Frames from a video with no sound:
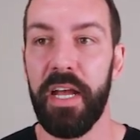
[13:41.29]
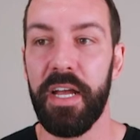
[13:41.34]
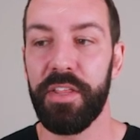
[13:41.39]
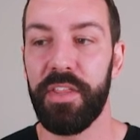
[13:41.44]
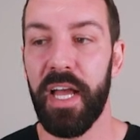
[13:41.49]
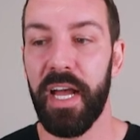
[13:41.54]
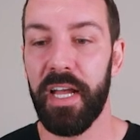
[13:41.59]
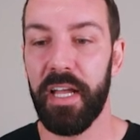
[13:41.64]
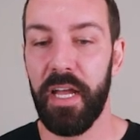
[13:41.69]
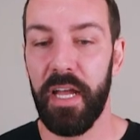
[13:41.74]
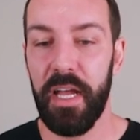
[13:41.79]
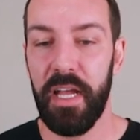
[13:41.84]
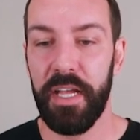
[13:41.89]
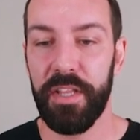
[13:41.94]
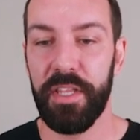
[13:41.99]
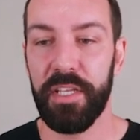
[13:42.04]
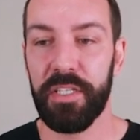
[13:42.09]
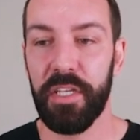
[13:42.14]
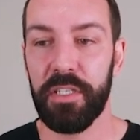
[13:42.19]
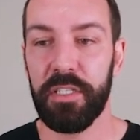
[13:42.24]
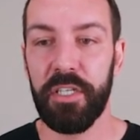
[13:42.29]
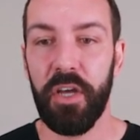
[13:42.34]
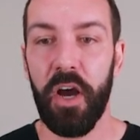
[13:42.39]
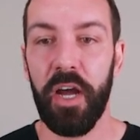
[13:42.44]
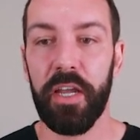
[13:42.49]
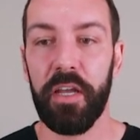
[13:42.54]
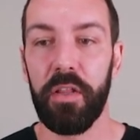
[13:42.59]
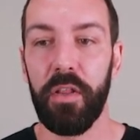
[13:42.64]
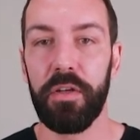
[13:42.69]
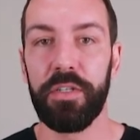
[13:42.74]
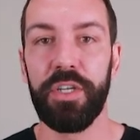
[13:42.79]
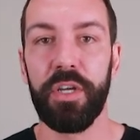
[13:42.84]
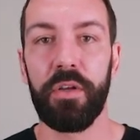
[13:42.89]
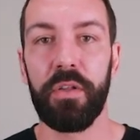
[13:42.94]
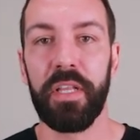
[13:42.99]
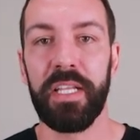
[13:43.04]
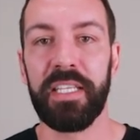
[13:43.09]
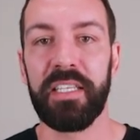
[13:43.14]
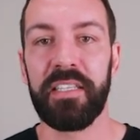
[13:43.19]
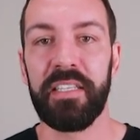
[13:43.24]
That there's a
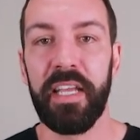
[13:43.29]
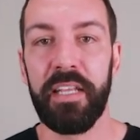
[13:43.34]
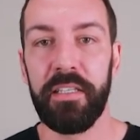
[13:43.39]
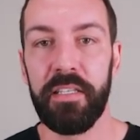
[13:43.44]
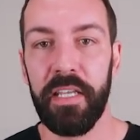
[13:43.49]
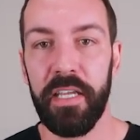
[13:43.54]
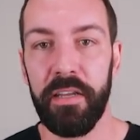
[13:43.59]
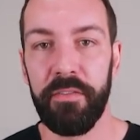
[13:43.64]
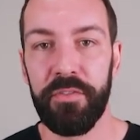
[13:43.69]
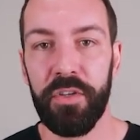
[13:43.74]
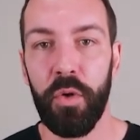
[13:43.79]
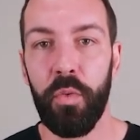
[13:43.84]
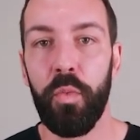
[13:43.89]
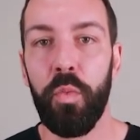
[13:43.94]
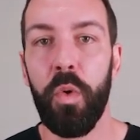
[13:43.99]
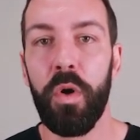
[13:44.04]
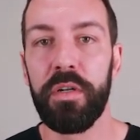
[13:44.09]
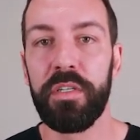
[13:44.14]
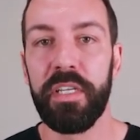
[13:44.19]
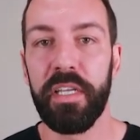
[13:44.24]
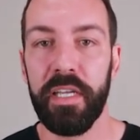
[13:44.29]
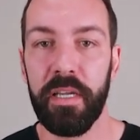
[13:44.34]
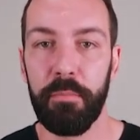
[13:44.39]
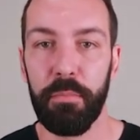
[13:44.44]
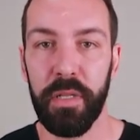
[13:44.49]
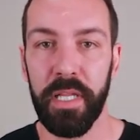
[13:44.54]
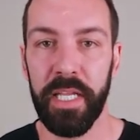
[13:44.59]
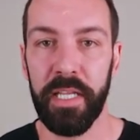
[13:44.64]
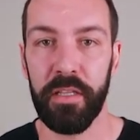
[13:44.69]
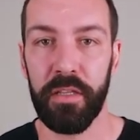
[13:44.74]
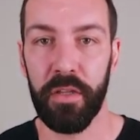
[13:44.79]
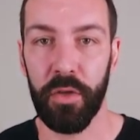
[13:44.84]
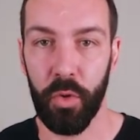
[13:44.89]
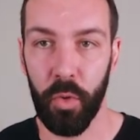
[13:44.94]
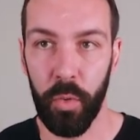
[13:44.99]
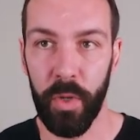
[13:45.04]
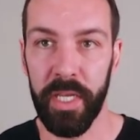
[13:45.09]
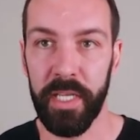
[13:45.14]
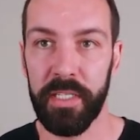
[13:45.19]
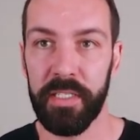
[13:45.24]
psychological incentive to want to complete the
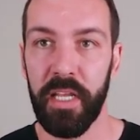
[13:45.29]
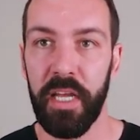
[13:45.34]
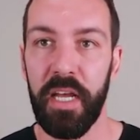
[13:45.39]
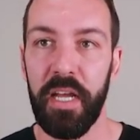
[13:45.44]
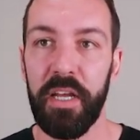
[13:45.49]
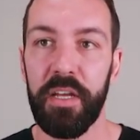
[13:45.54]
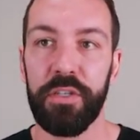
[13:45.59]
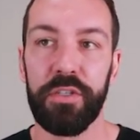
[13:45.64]
quiz.